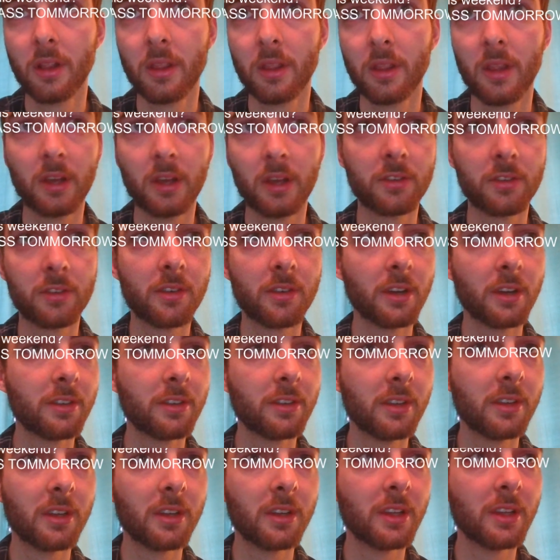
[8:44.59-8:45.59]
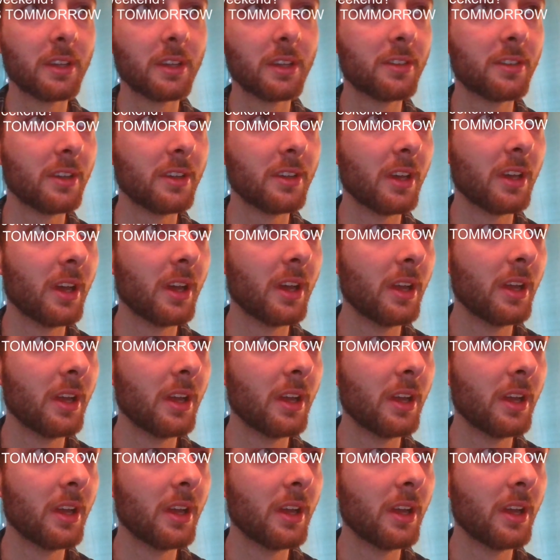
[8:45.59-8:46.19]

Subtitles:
thanks, Crystal. Nice to see you.